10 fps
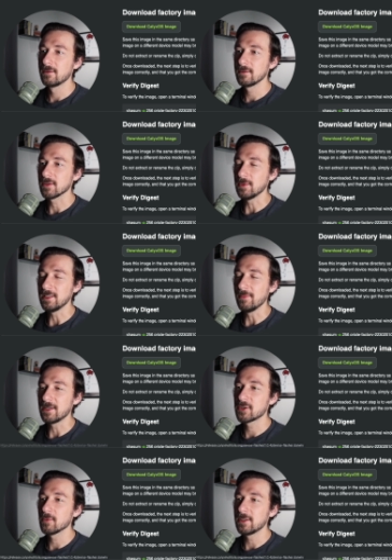So we need to
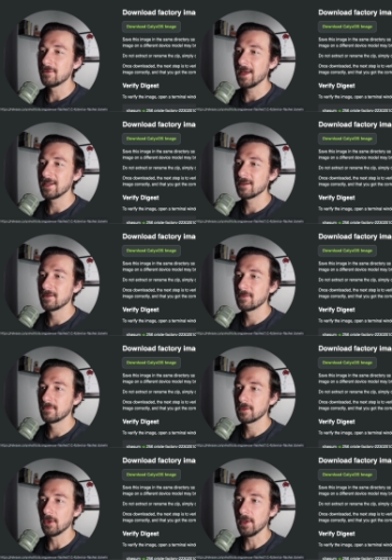make sure we do that.
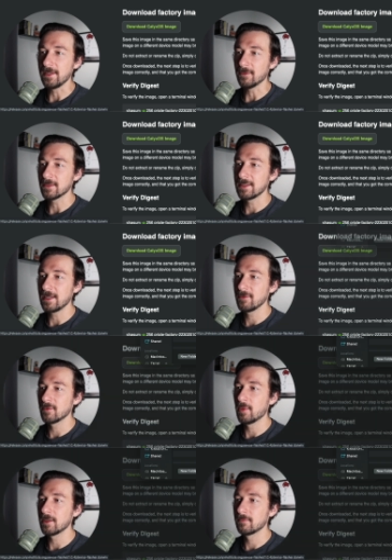Go ahead and click the
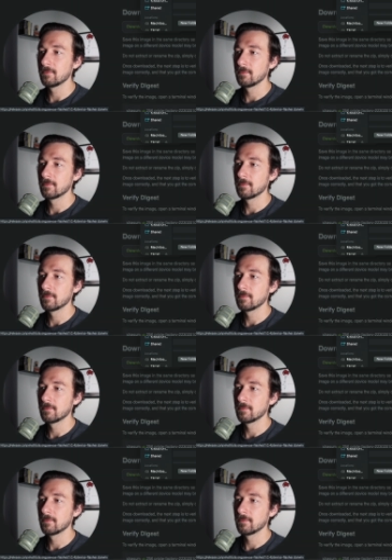download button.